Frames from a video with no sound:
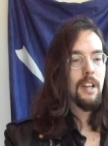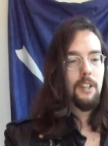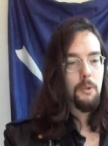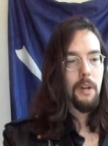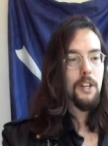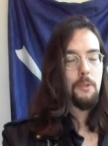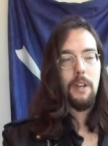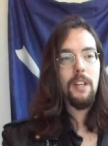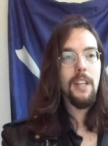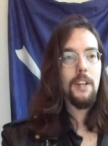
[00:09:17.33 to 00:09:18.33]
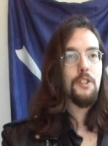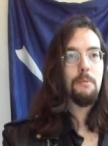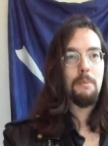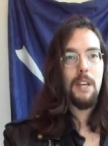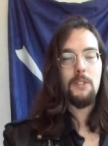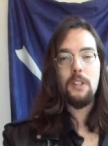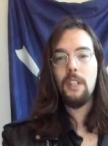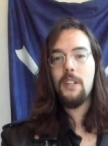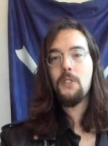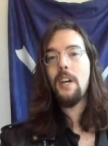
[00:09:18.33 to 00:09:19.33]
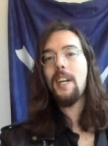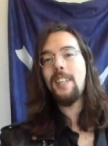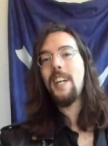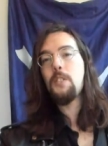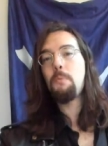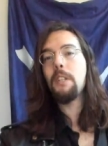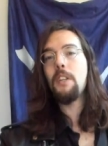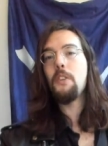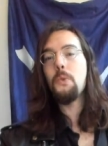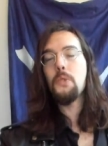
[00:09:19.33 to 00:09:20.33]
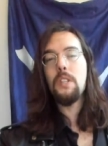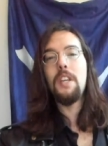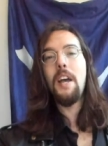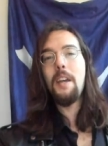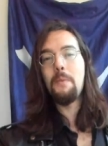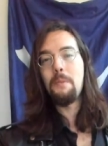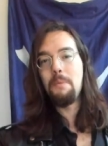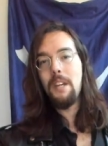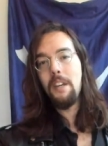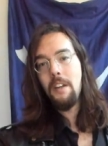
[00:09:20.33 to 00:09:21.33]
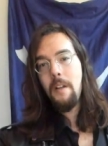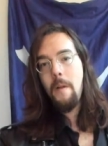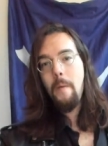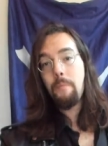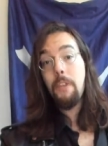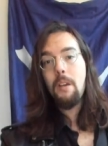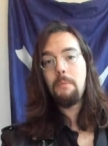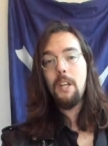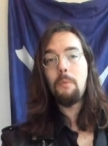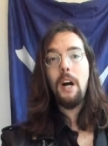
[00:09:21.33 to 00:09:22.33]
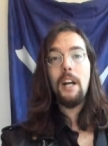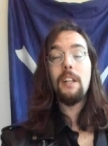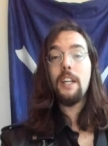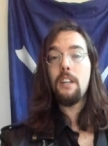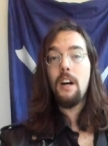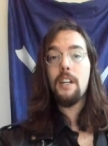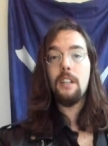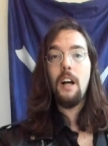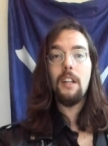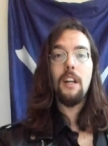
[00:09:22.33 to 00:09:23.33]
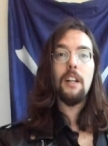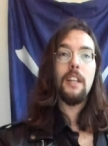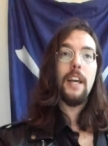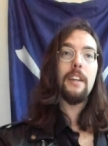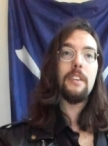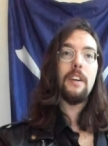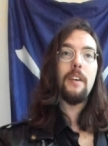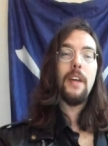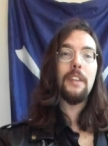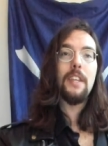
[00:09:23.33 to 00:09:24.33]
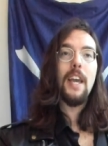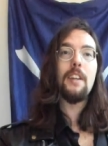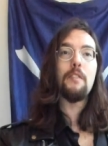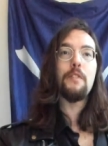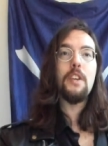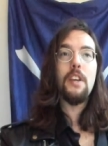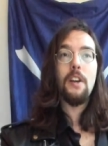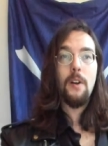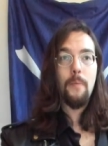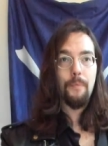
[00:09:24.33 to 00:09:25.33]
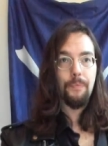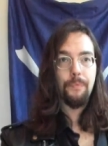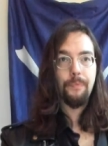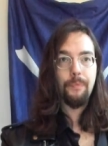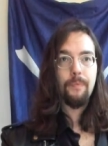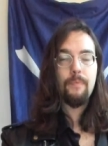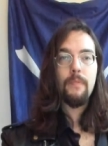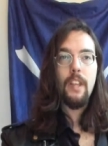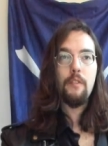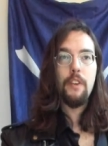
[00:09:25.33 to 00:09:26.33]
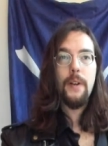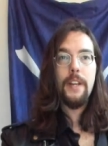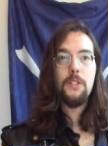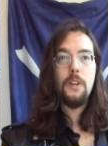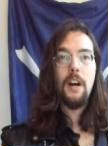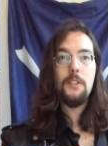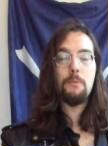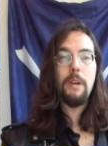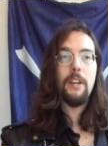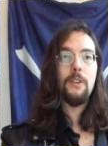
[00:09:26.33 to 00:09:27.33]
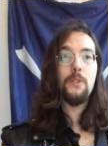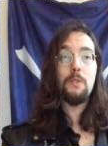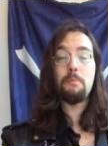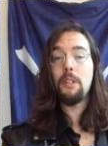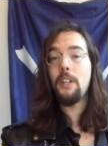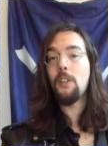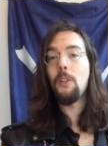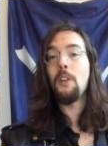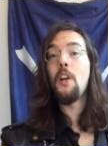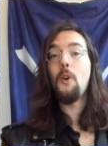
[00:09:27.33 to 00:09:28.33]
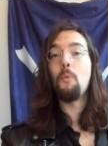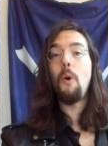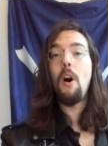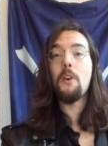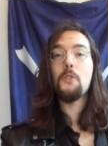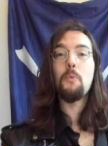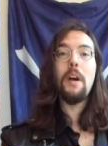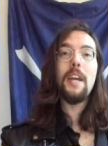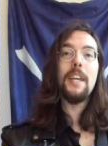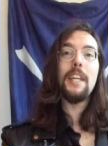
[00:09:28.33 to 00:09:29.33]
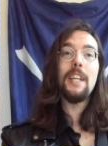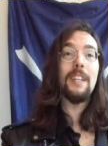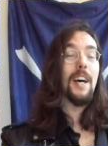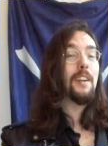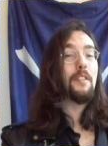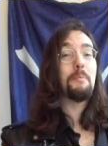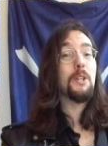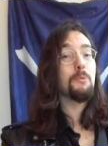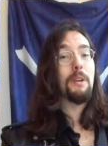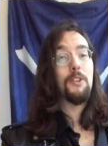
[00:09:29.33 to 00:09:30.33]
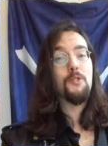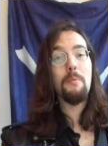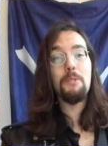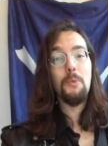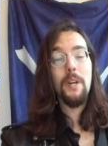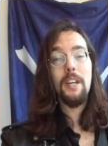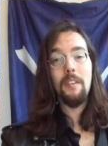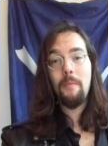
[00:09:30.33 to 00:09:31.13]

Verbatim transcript: 2020 election basically decided. That's what the news of the day would be. Meanwhile, in non-La La Land, uh, at the end of the year, various odds makers and political wonks weighing in, and a lot of them expect Trump to win.